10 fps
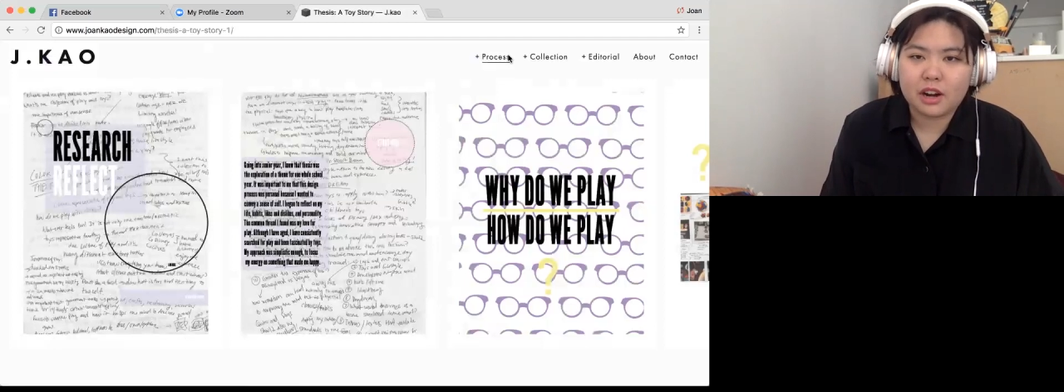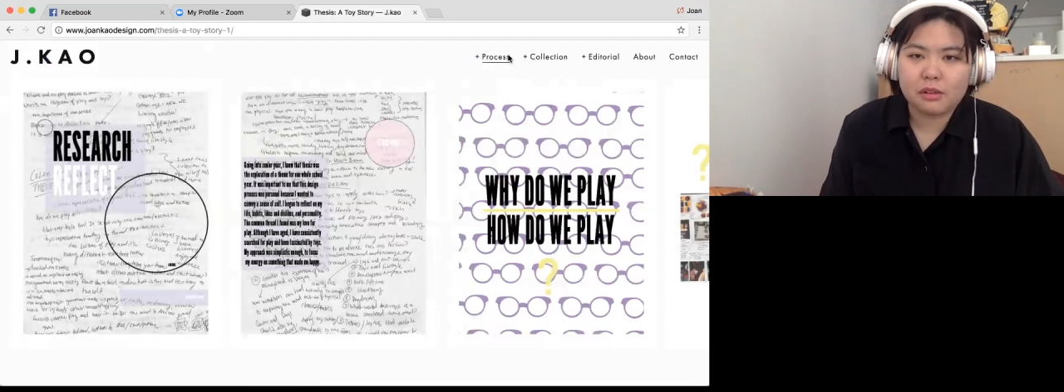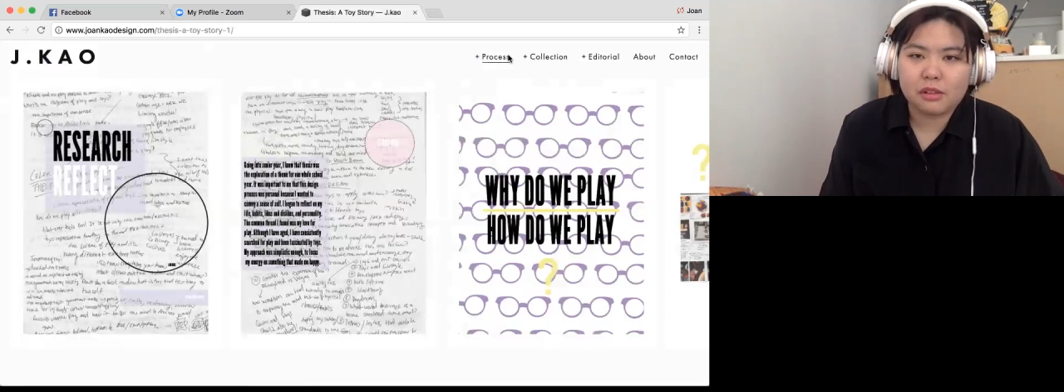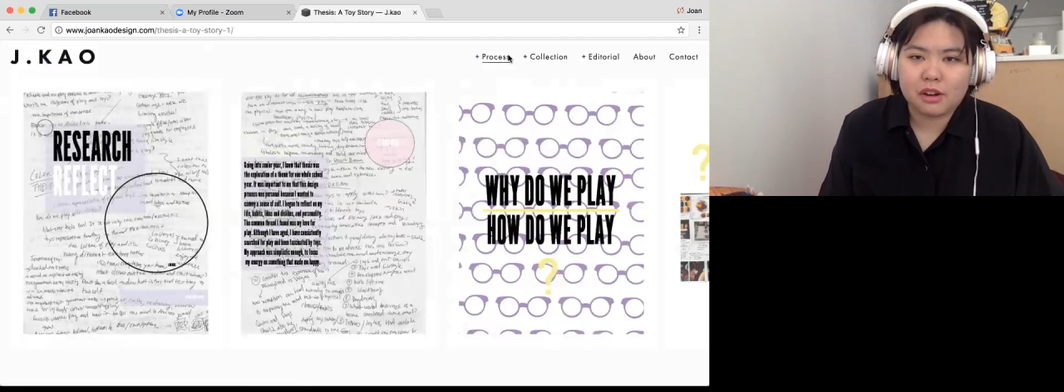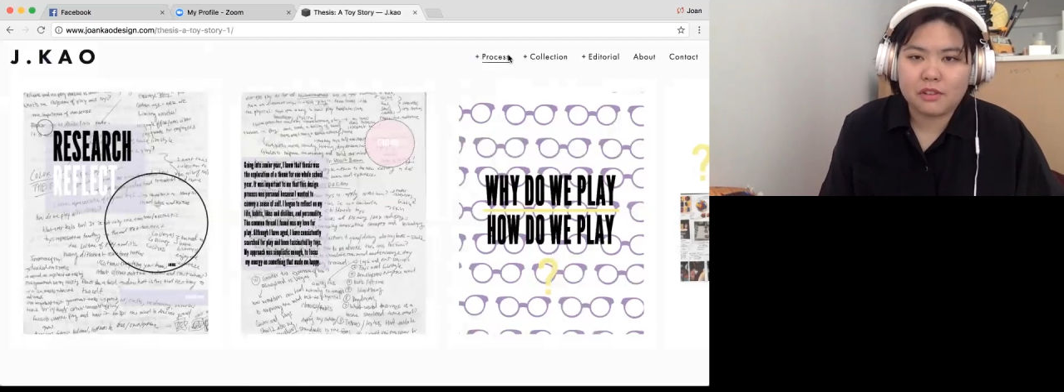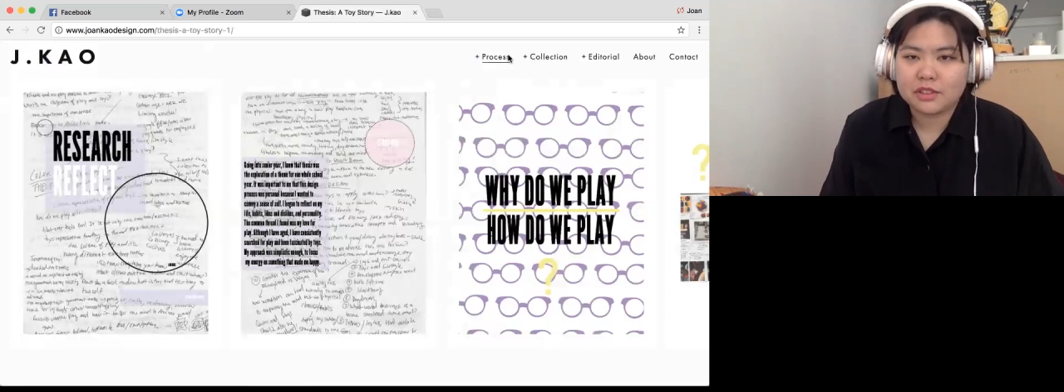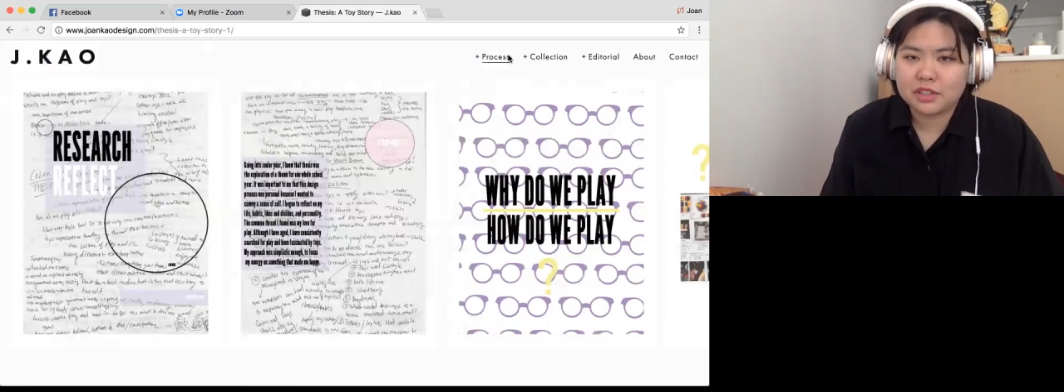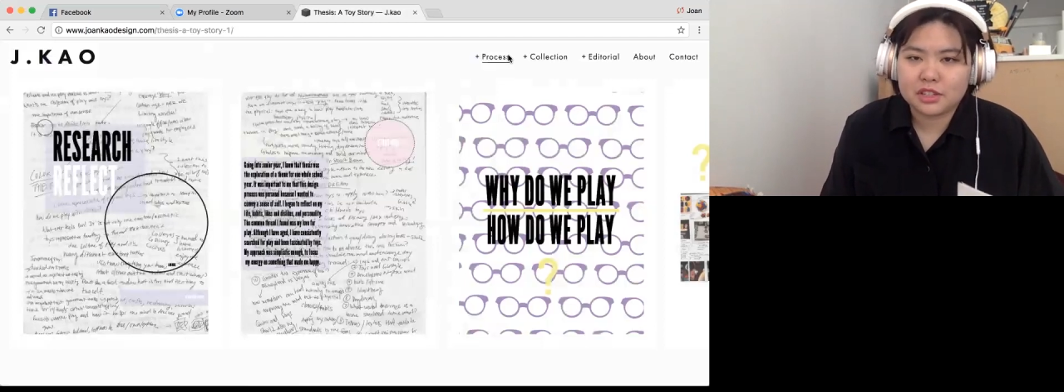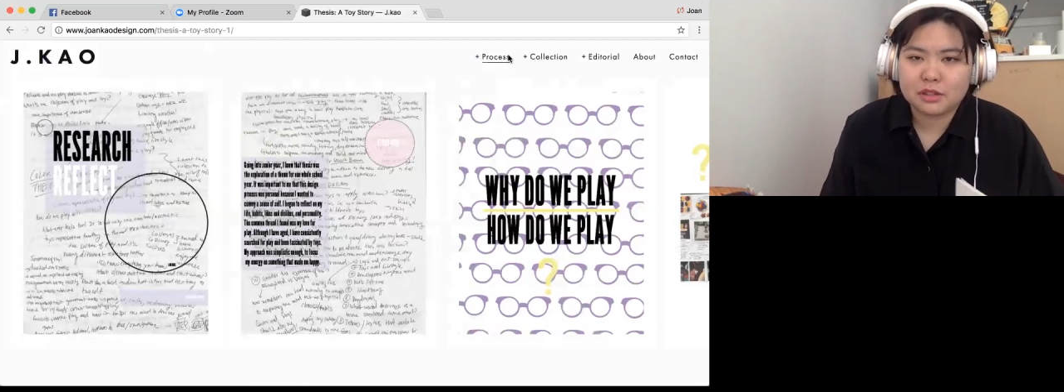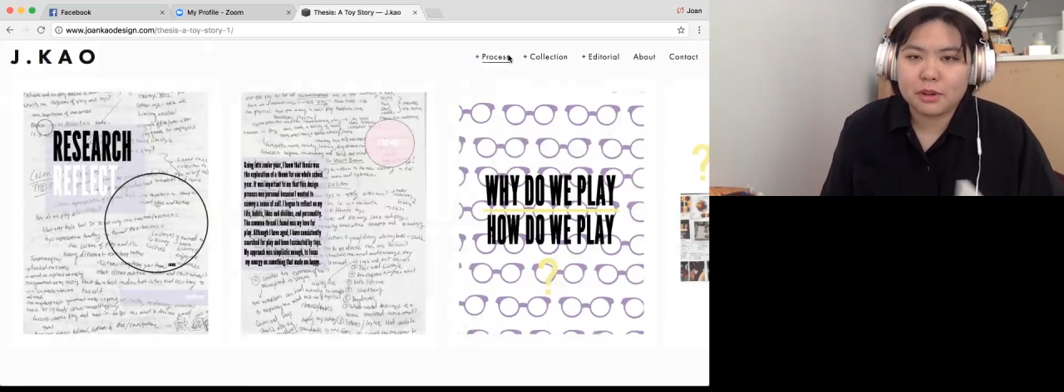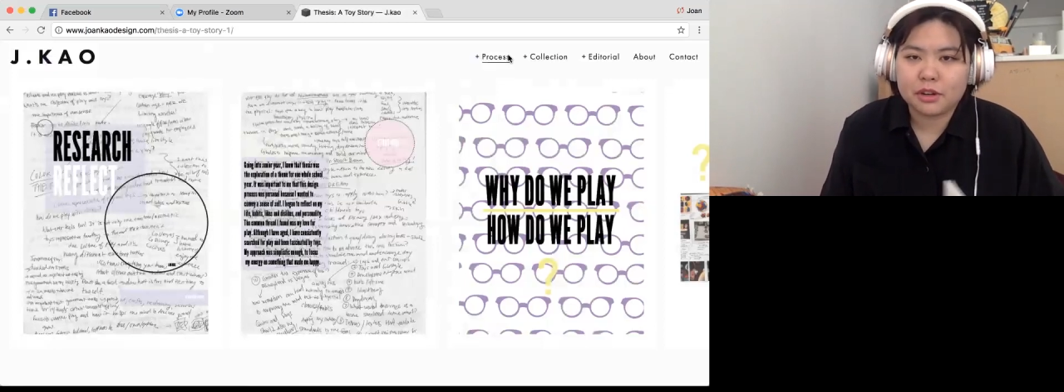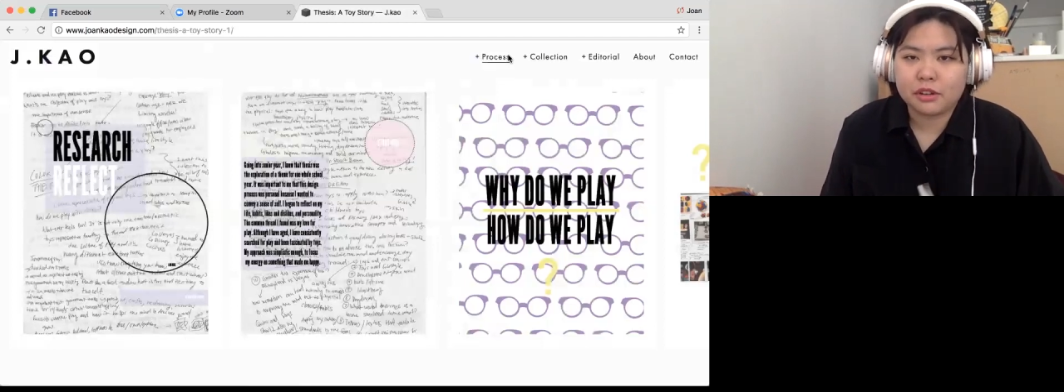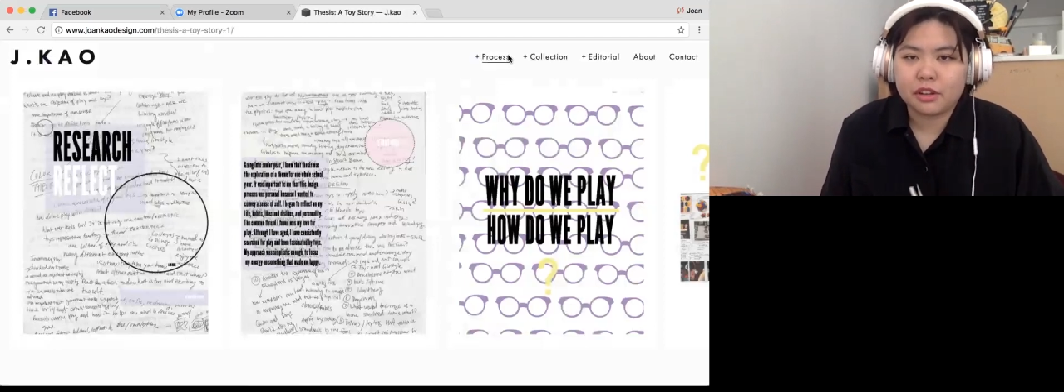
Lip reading: hour-long conversation about your